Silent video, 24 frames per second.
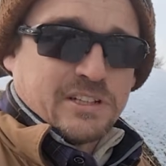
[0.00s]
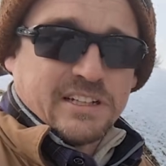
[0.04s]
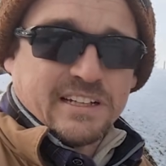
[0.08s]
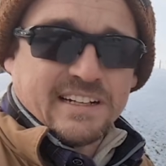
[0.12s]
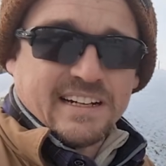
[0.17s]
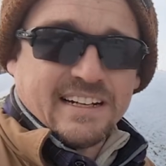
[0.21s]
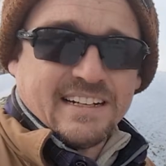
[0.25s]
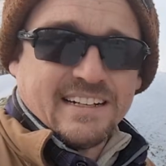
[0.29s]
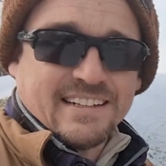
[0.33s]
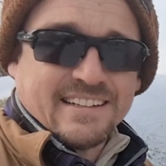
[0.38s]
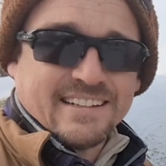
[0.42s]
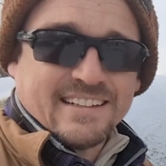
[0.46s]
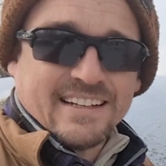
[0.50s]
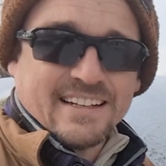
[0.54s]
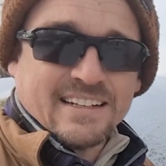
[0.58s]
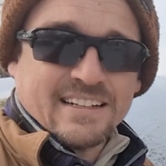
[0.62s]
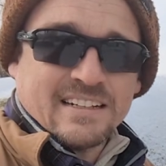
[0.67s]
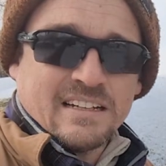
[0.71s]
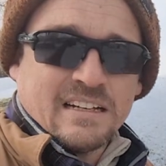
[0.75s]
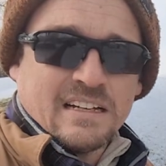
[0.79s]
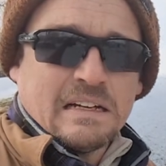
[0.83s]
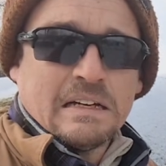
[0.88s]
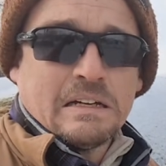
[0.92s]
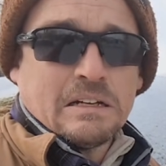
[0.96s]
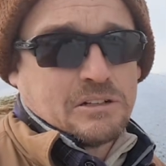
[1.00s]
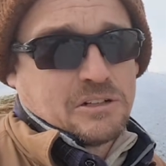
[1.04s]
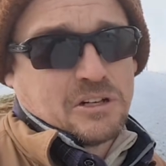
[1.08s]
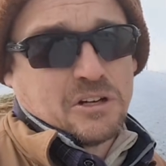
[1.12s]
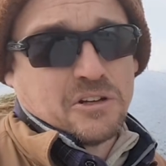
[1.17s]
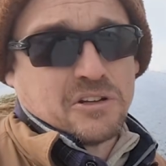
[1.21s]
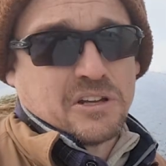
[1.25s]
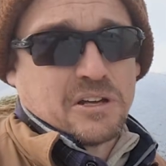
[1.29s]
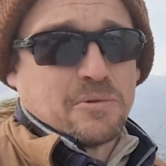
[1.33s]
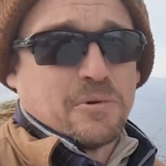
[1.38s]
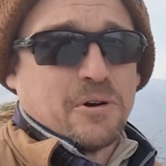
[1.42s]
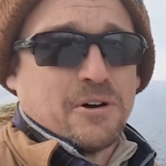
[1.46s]
will eat anything.
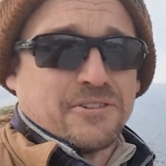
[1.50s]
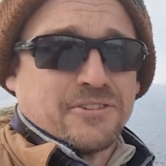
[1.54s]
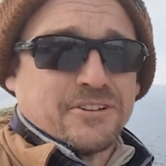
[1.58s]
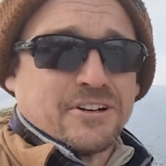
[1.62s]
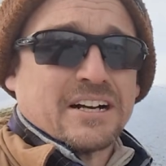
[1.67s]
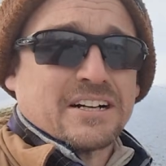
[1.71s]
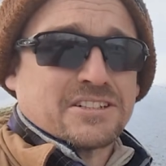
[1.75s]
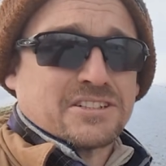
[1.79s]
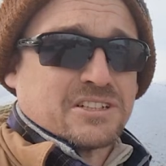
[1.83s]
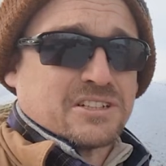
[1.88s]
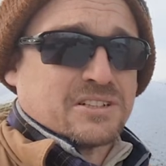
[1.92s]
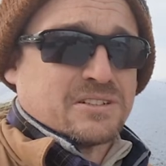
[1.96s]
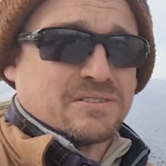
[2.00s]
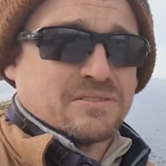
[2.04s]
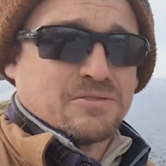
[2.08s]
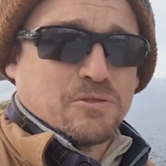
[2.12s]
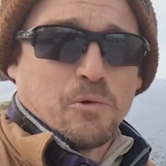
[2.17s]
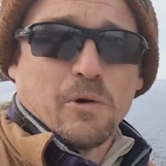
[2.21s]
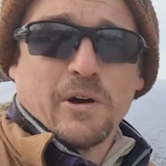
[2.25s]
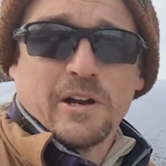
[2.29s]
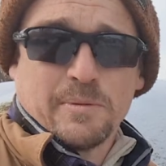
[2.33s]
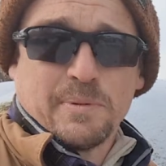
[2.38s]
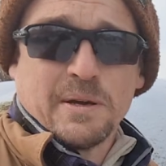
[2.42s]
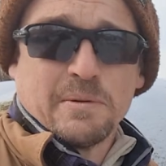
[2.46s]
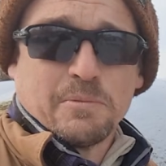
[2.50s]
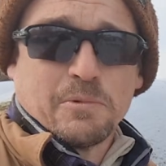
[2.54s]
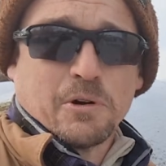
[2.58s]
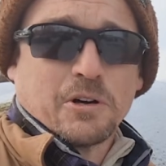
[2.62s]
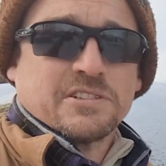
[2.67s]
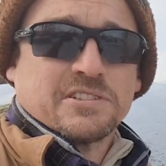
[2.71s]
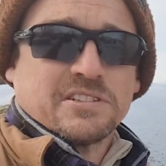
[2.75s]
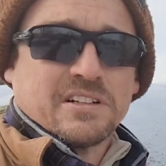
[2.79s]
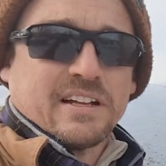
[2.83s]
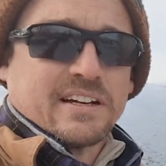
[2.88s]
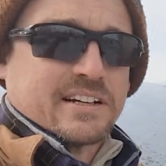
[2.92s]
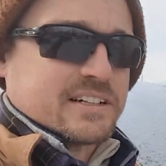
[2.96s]
No, they won't. They're actually quite a bit
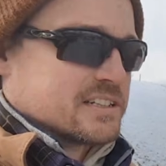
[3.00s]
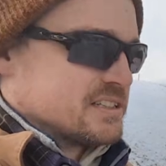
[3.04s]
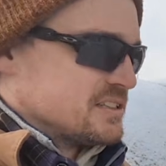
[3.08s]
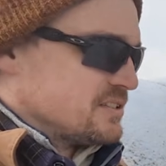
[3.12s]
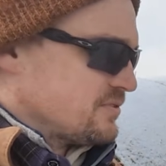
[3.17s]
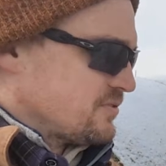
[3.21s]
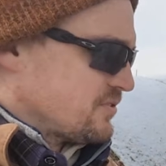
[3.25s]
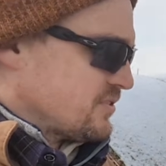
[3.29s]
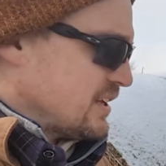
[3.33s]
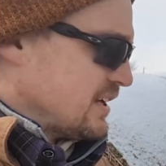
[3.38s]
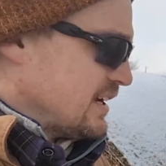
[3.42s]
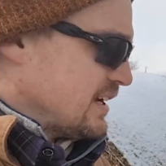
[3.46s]
more selective